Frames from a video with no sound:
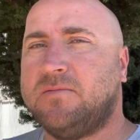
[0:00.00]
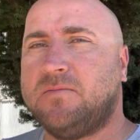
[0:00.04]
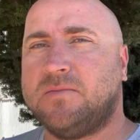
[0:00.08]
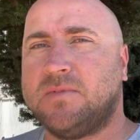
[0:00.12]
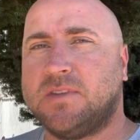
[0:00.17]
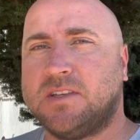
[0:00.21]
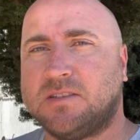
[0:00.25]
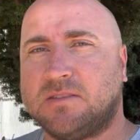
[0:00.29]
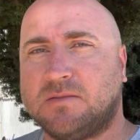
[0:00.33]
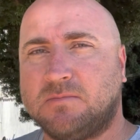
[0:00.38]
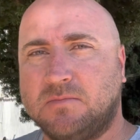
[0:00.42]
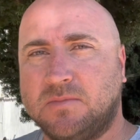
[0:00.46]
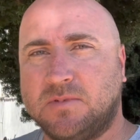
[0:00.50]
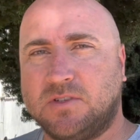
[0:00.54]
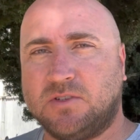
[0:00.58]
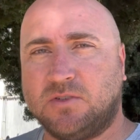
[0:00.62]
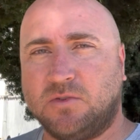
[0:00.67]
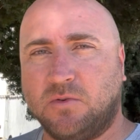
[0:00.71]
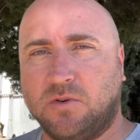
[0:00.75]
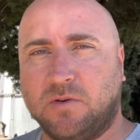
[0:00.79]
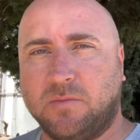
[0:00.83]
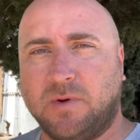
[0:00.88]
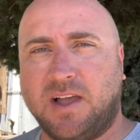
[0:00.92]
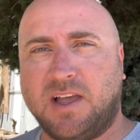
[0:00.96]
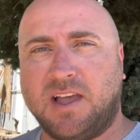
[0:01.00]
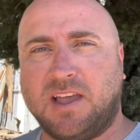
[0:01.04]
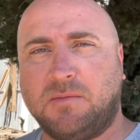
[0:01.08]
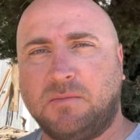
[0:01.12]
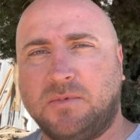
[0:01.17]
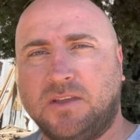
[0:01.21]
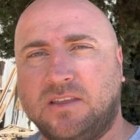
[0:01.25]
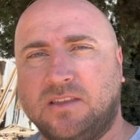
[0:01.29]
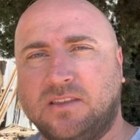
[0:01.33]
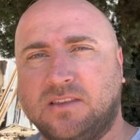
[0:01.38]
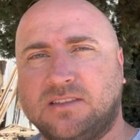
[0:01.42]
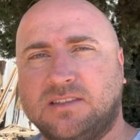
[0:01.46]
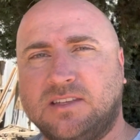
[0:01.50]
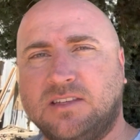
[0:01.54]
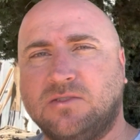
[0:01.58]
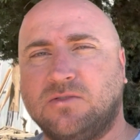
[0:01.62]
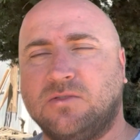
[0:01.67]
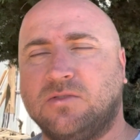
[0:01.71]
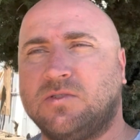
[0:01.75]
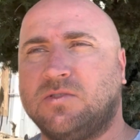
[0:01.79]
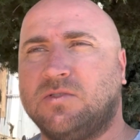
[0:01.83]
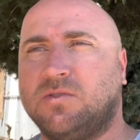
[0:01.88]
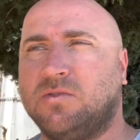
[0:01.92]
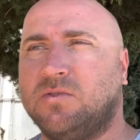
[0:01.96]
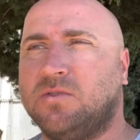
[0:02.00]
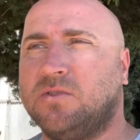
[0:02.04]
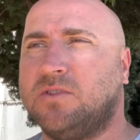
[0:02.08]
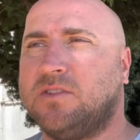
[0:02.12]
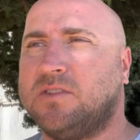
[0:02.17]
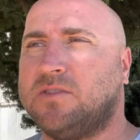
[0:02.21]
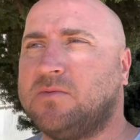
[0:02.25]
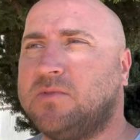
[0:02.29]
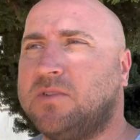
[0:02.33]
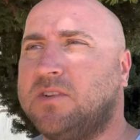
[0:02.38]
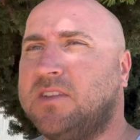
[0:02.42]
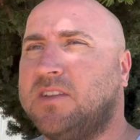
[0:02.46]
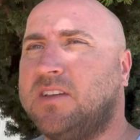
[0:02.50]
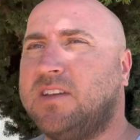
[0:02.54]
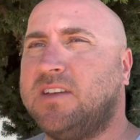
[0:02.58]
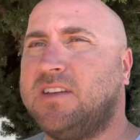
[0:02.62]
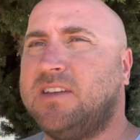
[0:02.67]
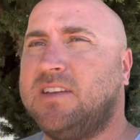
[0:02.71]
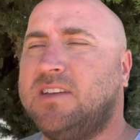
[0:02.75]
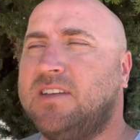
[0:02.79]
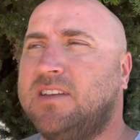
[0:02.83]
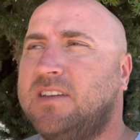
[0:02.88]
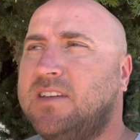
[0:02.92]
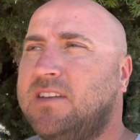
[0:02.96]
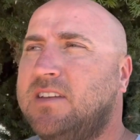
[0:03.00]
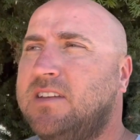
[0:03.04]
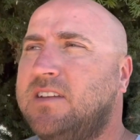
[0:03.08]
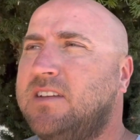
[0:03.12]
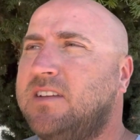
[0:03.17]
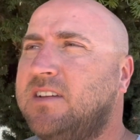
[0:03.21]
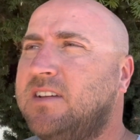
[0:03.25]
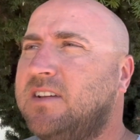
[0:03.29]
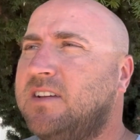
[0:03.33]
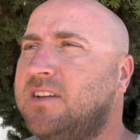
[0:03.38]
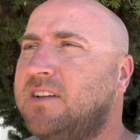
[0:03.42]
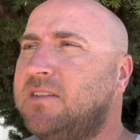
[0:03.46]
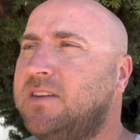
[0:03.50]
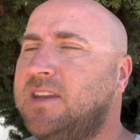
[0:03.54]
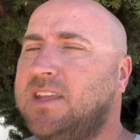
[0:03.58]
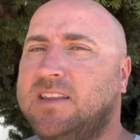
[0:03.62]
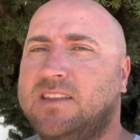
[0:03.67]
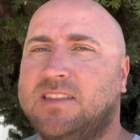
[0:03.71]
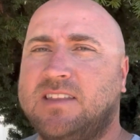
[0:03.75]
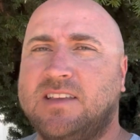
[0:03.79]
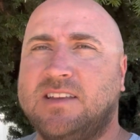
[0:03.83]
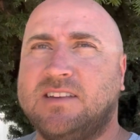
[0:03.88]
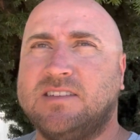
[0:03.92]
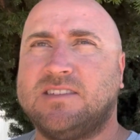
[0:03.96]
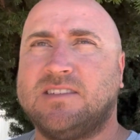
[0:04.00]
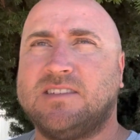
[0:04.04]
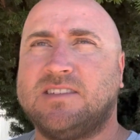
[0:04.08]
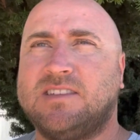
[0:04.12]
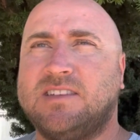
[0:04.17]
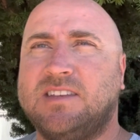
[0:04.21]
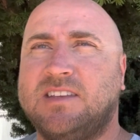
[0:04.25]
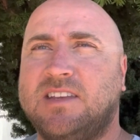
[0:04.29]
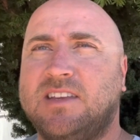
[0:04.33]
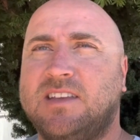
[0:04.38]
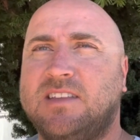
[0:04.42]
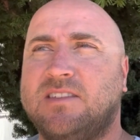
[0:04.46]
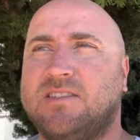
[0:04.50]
This store behind me, the Cecil store, is one of the neat things to see.